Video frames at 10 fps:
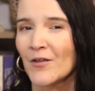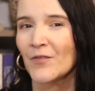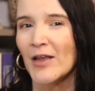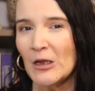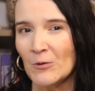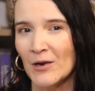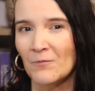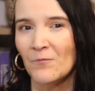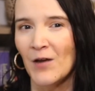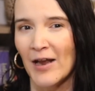that you can
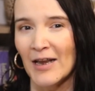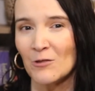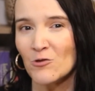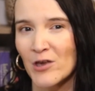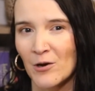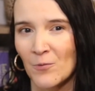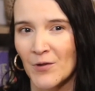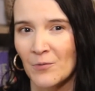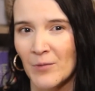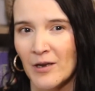find and share
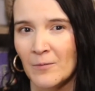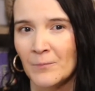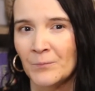with me.